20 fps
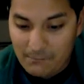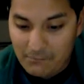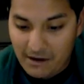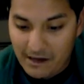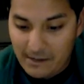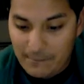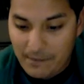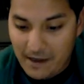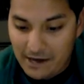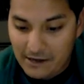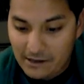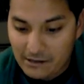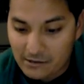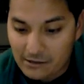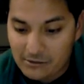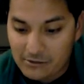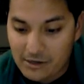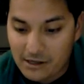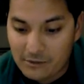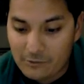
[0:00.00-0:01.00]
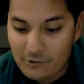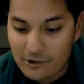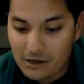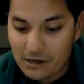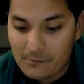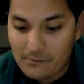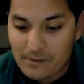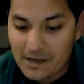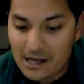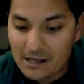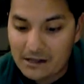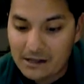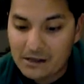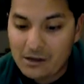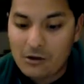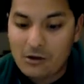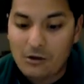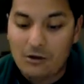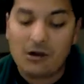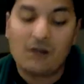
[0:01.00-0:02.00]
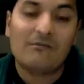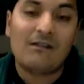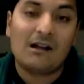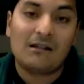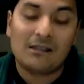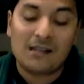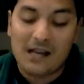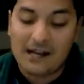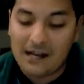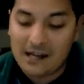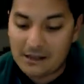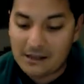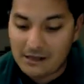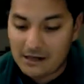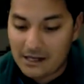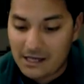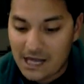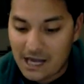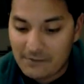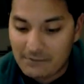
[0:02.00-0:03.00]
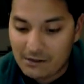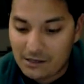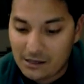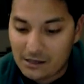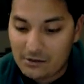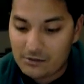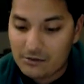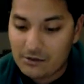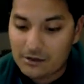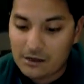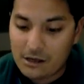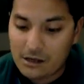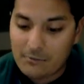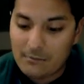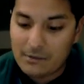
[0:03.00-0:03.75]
Brandon Pettigrew is one of the best all-around tight ends in the game too.